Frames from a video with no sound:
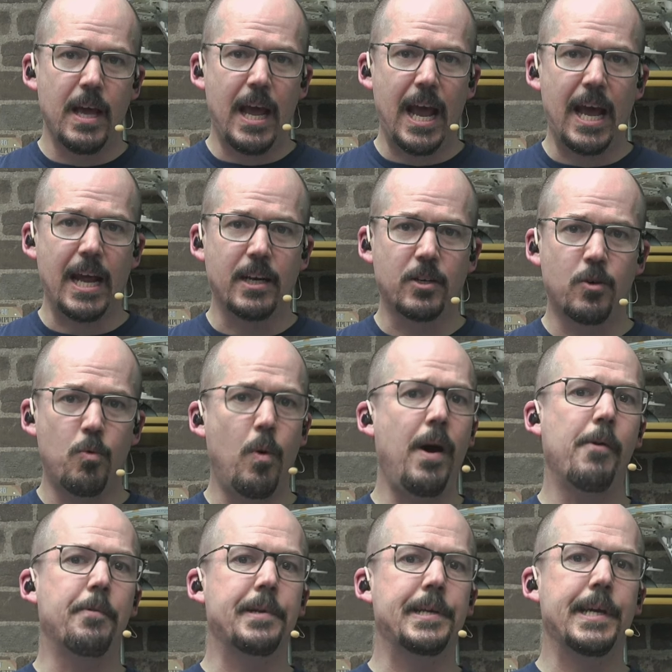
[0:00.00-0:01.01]
and,
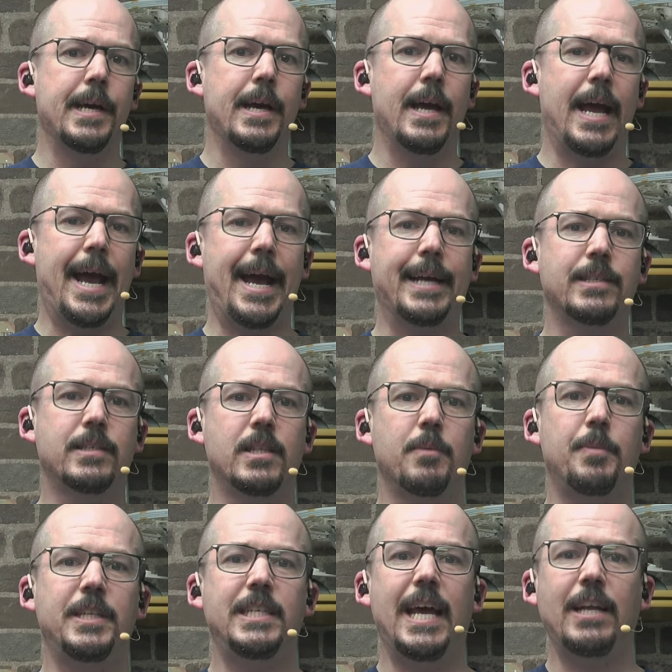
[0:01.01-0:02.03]
quote, has the
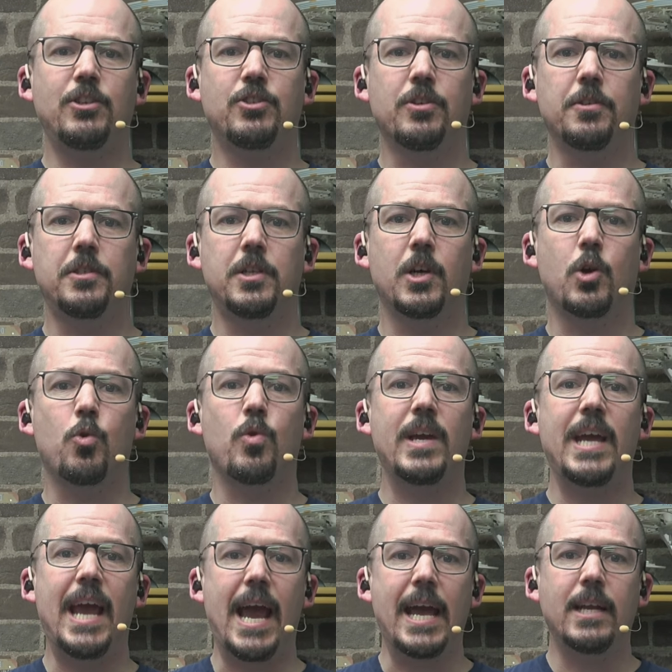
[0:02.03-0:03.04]
potential to
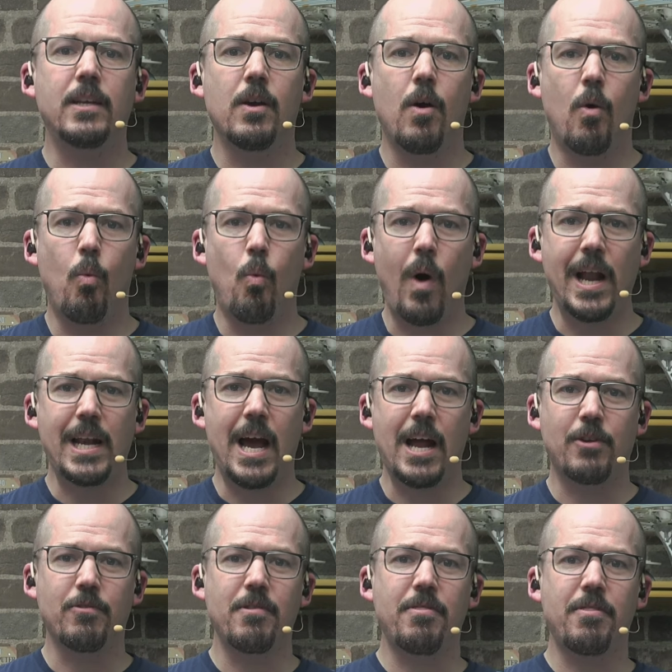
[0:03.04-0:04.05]
create
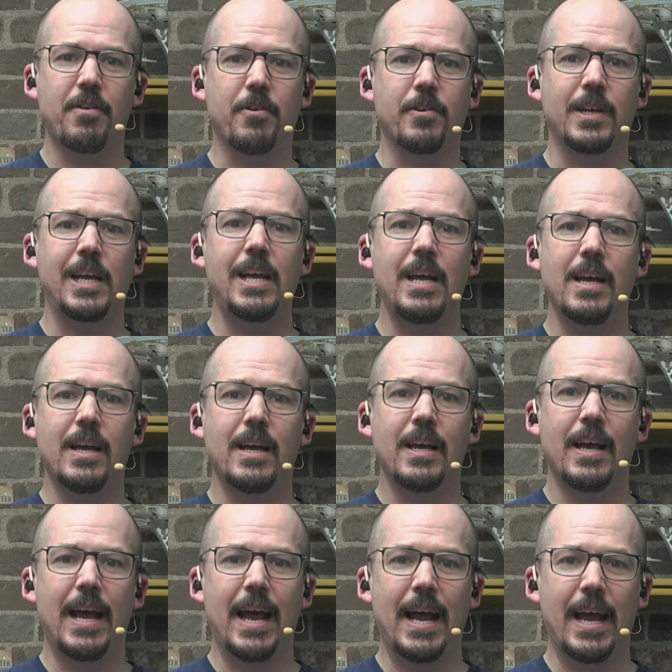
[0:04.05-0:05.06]
130
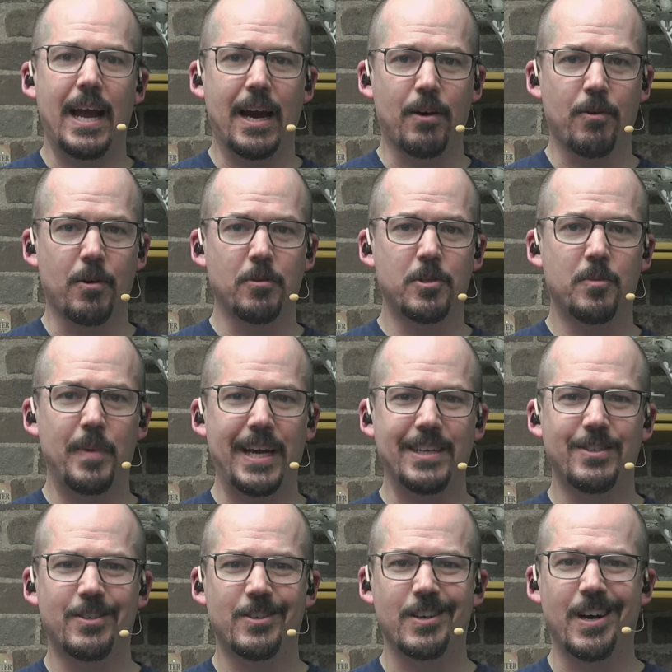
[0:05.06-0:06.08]

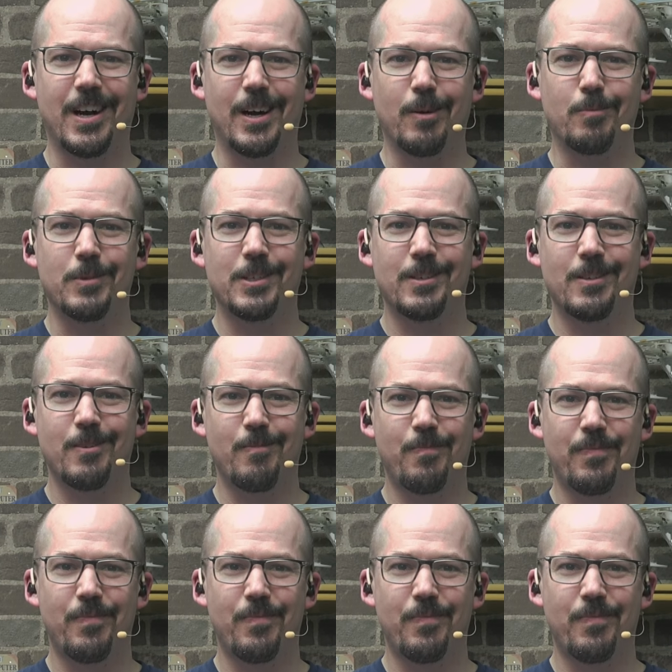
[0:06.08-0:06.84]
aerospace jobs.